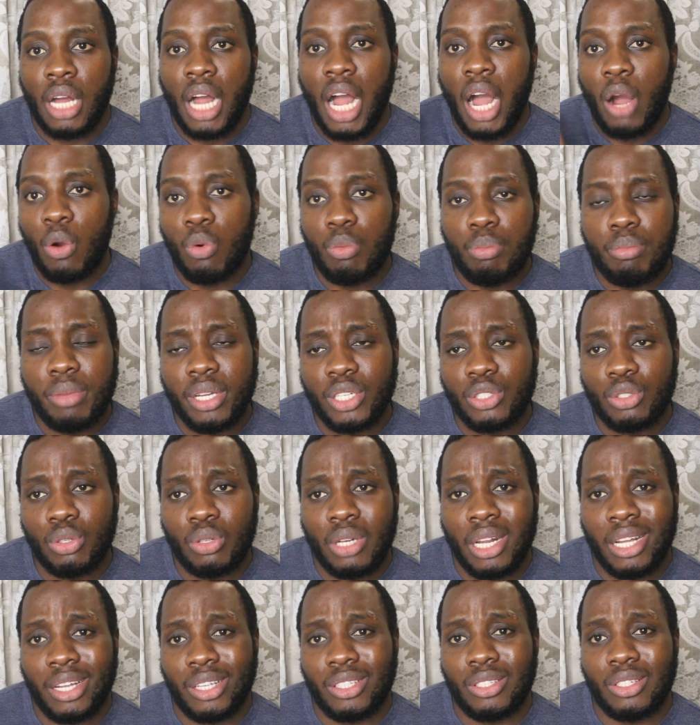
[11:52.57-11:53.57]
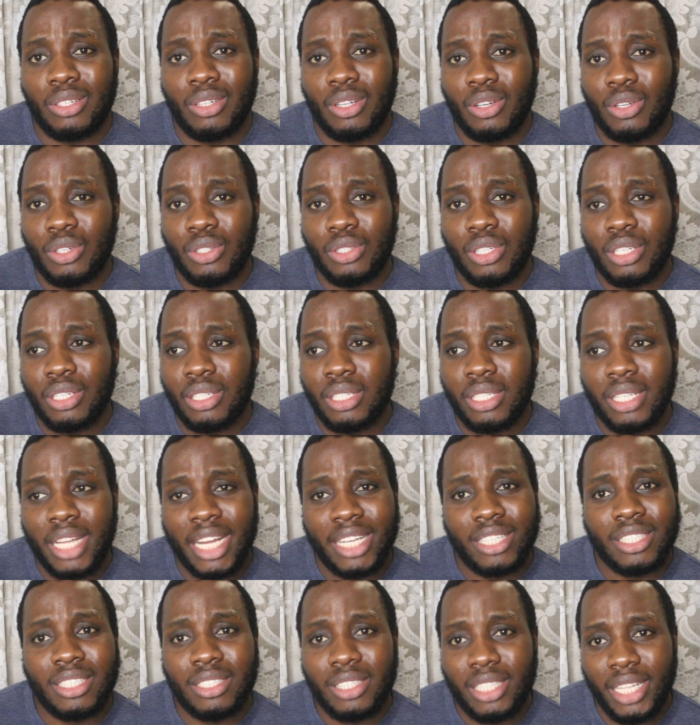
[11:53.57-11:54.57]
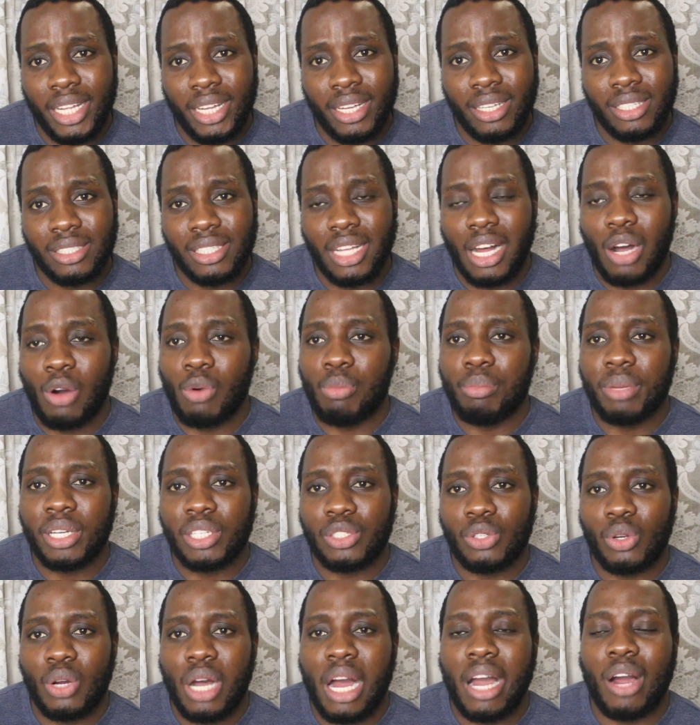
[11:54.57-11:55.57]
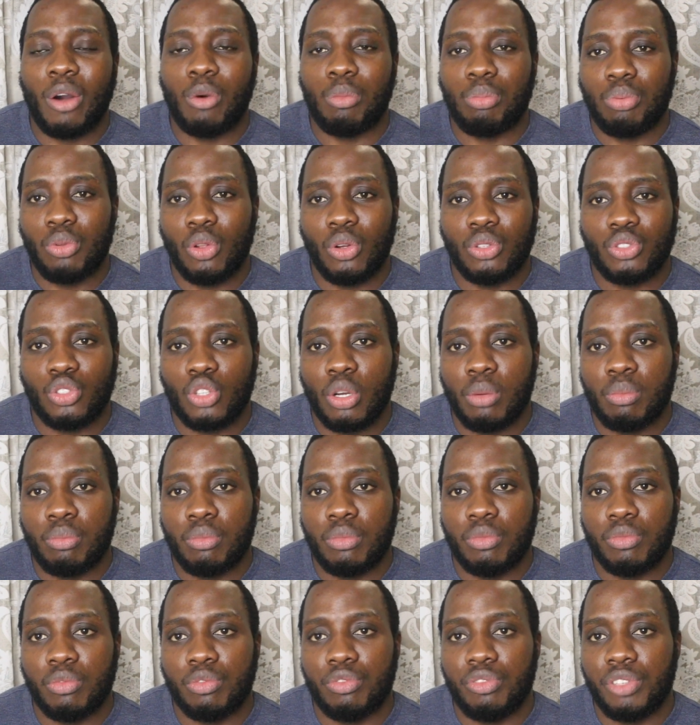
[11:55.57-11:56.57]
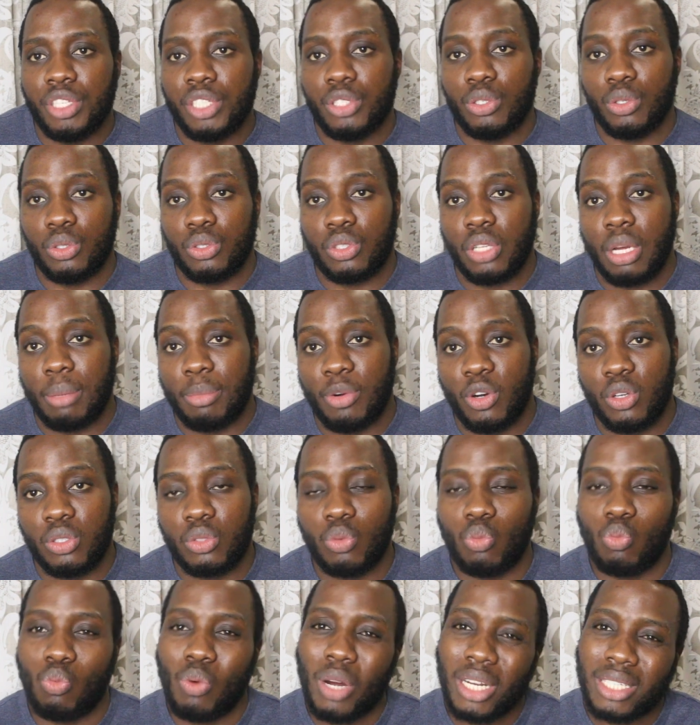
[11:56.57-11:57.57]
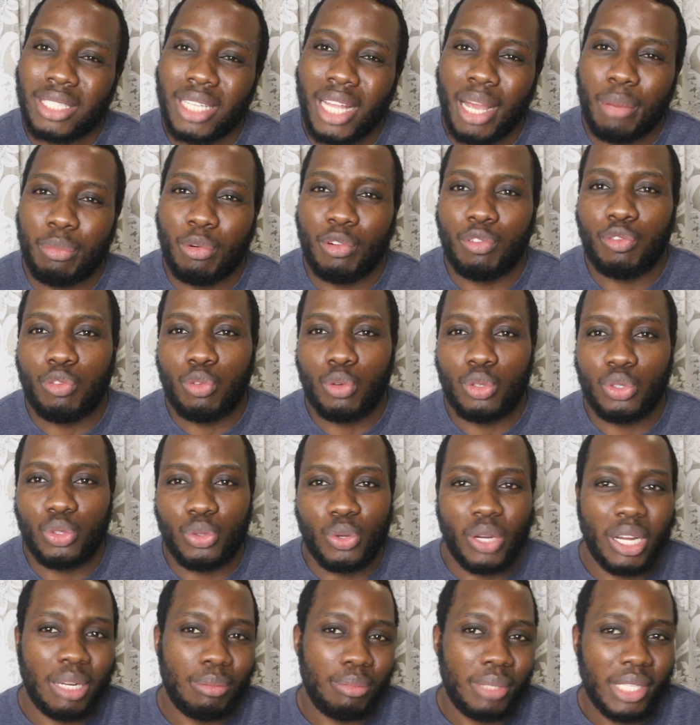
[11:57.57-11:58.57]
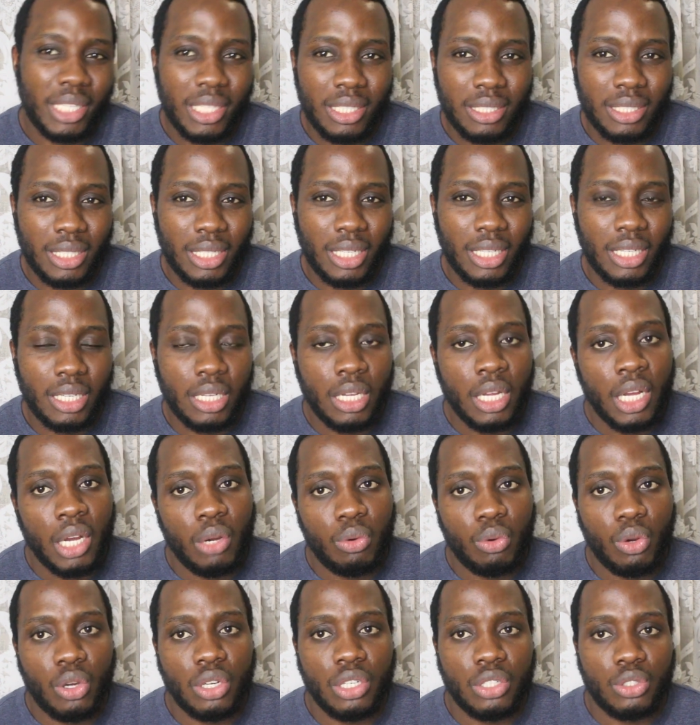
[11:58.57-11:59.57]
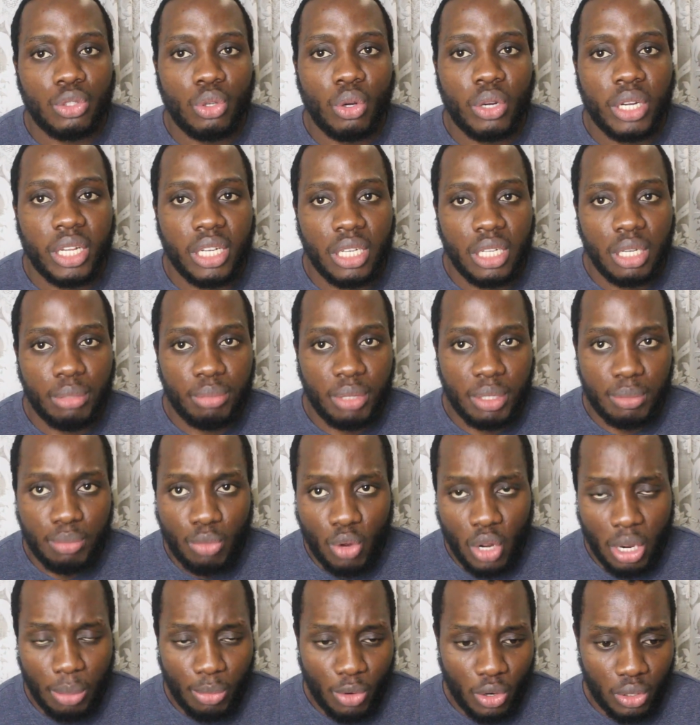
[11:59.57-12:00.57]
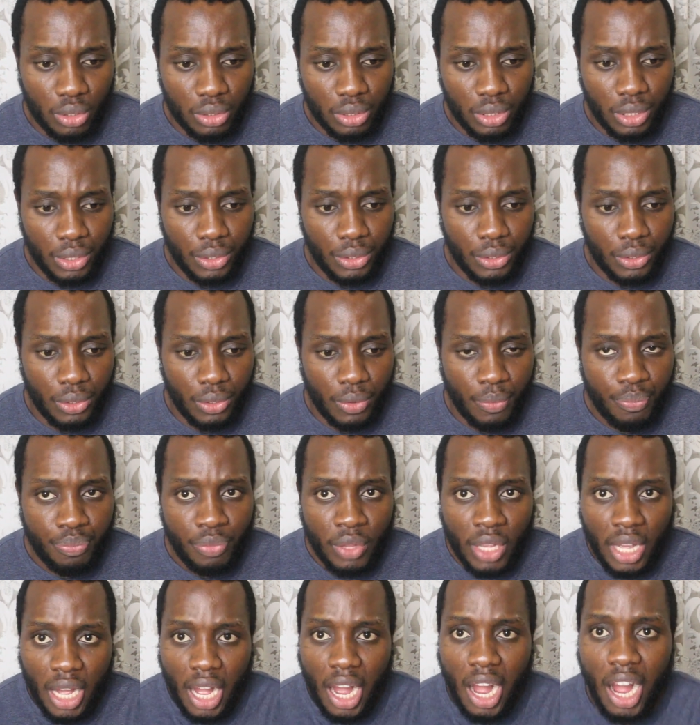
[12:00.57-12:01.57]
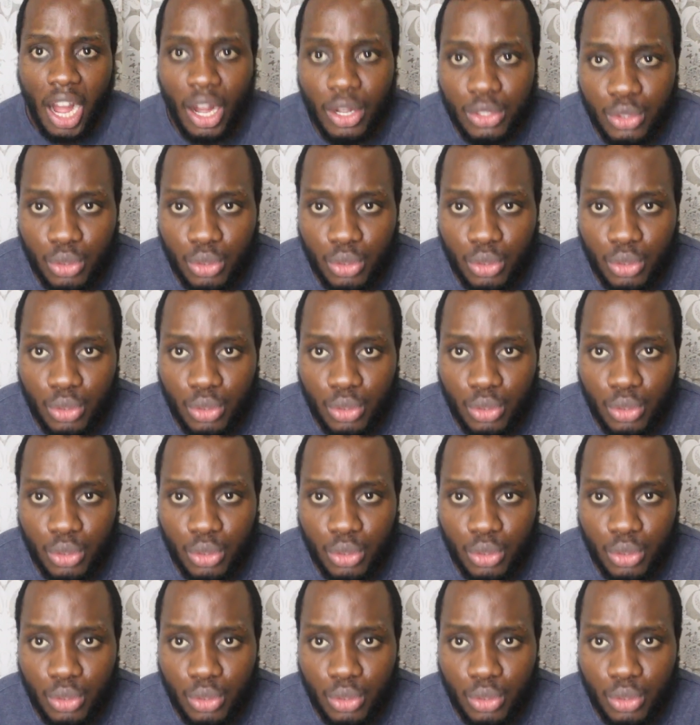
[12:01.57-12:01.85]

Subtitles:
I'll make sure, like, in the next days, I'll make sure I upload some videos about what type of food you can be eating. We're going to talk a little bit more about, you know, how